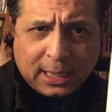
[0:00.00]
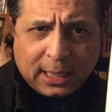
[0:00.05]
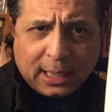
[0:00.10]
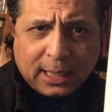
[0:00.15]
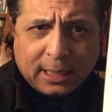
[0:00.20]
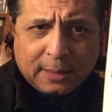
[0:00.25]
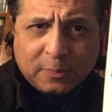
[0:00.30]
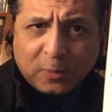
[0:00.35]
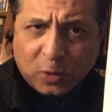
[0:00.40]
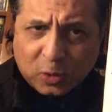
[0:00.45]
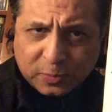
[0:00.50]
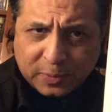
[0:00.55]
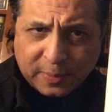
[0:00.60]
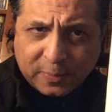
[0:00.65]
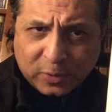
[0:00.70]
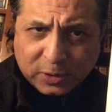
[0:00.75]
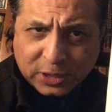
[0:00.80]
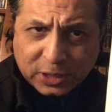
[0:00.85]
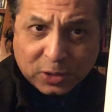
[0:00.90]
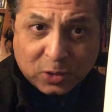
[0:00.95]
And most
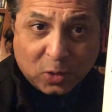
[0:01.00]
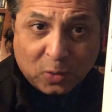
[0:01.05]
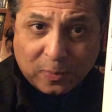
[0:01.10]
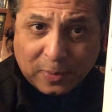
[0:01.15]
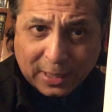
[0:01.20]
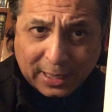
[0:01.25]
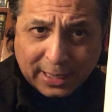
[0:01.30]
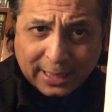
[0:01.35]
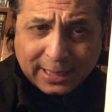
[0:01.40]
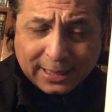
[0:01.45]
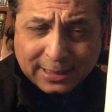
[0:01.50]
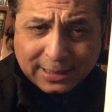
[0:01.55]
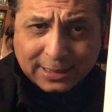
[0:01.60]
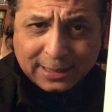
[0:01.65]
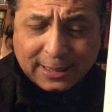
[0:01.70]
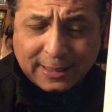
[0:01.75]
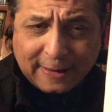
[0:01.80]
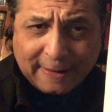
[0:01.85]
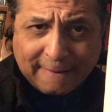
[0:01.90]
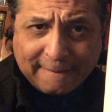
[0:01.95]
people just go
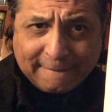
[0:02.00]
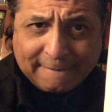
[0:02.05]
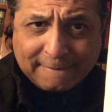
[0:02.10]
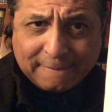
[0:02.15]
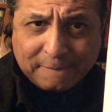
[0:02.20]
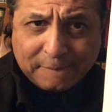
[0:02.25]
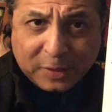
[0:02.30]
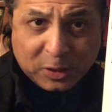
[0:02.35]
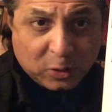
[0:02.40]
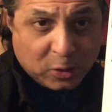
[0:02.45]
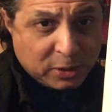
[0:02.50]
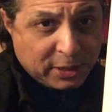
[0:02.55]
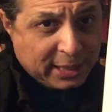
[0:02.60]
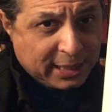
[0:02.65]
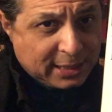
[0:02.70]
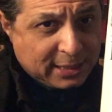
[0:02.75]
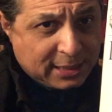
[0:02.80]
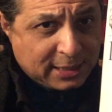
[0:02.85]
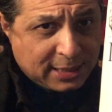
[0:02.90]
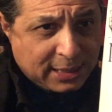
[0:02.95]
blind. But those that
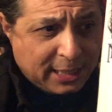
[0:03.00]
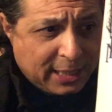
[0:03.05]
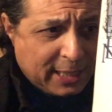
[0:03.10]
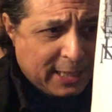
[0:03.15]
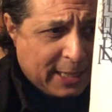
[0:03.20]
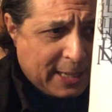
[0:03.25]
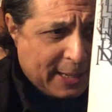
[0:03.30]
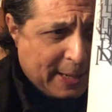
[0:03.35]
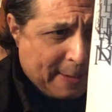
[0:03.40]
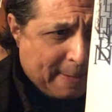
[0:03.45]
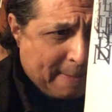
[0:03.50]
can see,